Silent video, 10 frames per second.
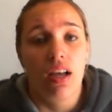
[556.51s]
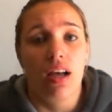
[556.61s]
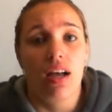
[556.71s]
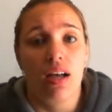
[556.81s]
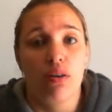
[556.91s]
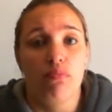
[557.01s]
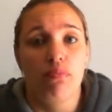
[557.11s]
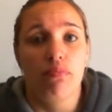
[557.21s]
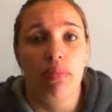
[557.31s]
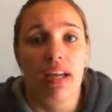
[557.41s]

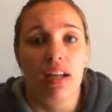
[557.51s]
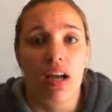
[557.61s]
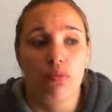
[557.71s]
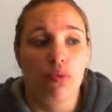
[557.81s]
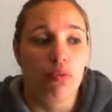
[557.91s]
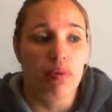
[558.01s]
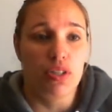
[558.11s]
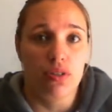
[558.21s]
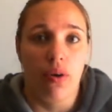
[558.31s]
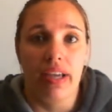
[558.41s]
but I will be
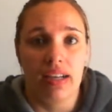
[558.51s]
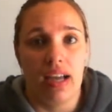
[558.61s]
showing